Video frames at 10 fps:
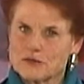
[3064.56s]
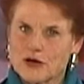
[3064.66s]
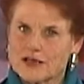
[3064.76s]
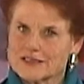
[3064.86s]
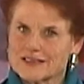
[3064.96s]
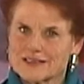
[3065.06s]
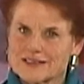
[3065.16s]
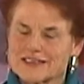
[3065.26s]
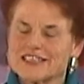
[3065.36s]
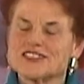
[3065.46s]

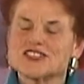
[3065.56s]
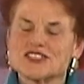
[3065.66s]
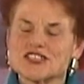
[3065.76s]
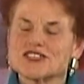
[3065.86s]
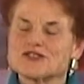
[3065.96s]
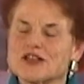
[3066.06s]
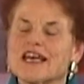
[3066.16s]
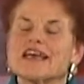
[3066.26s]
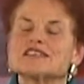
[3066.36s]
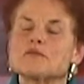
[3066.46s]
process. It's just an,
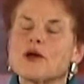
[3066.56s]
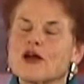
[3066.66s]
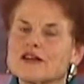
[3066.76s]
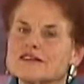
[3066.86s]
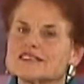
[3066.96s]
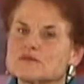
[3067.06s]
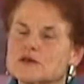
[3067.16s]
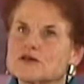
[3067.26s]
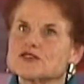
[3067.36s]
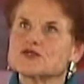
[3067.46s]
it's part of the
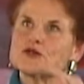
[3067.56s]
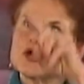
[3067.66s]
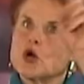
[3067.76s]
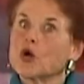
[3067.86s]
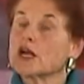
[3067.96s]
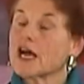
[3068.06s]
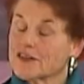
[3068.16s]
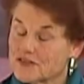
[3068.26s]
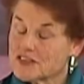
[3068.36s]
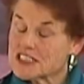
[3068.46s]
spiritual or
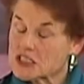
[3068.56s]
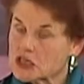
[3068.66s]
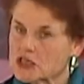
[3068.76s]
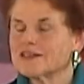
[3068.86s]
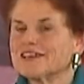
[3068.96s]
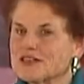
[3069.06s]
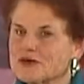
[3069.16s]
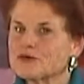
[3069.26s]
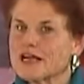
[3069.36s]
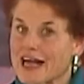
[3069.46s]
non-physical
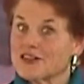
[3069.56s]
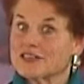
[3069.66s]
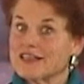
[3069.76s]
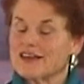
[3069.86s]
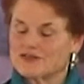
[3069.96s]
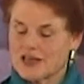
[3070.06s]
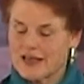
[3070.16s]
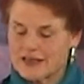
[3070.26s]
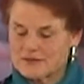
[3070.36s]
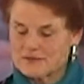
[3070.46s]
reality of
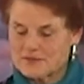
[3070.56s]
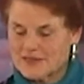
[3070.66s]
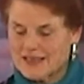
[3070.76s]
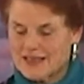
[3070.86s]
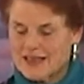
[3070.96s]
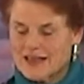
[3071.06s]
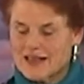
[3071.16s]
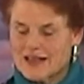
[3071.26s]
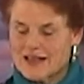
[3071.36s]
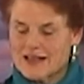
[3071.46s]
dying.
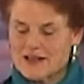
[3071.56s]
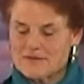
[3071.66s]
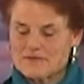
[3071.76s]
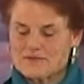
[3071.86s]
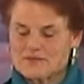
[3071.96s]
Um,